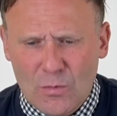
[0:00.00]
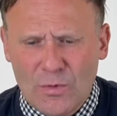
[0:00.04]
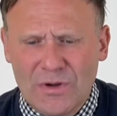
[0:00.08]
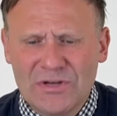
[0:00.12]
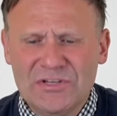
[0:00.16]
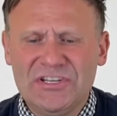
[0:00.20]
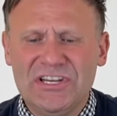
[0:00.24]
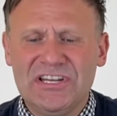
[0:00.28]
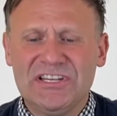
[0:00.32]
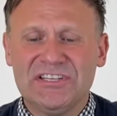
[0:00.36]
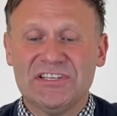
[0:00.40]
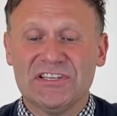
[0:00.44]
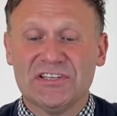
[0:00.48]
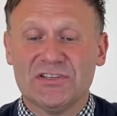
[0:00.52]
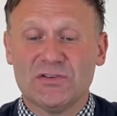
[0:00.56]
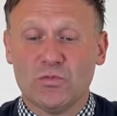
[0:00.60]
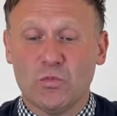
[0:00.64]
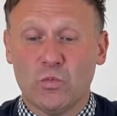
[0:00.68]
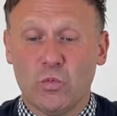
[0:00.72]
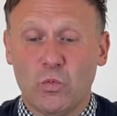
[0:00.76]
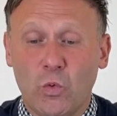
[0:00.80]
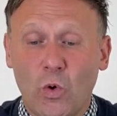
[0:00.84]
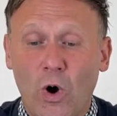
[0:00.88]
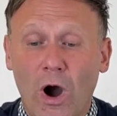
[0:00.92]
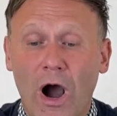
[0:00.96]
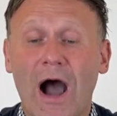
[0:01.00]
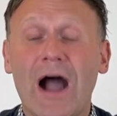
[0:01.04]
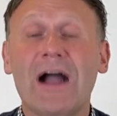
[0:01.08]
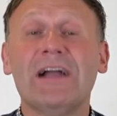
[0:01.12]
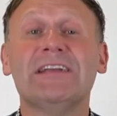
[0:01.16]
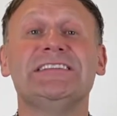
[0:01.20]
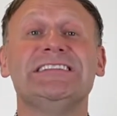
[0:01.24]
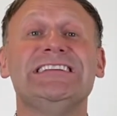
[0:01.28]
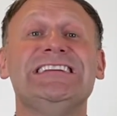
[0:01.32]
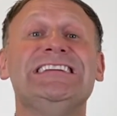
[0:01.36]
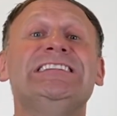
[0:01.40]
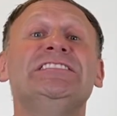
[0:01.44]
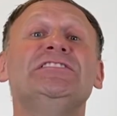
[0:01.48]
When Jesus
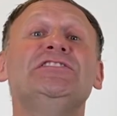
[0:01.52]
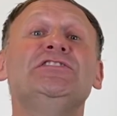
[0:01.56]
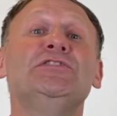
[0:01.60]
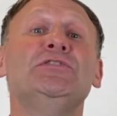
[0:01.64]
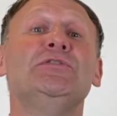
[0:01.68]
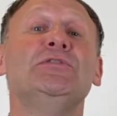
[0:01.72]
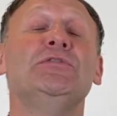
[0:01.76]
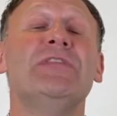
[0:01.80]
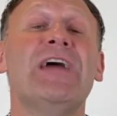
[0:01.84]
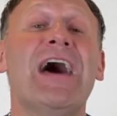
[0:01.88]
walked into